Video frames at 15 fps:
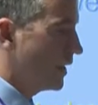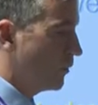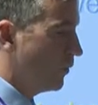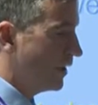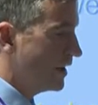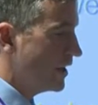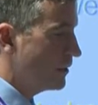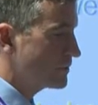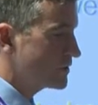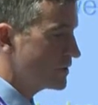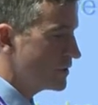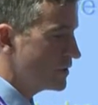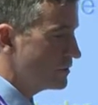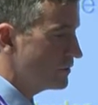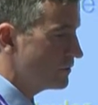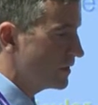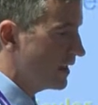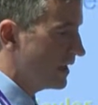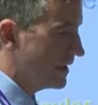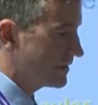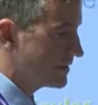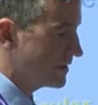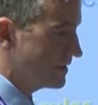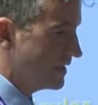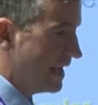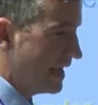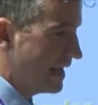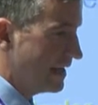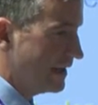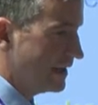What I hope to do uh,
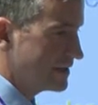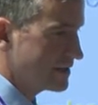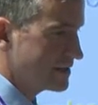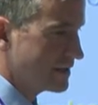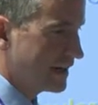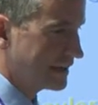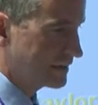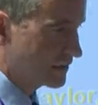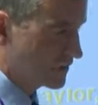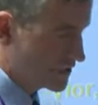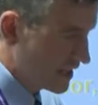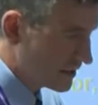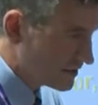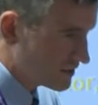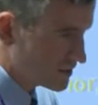today, as the title suggests,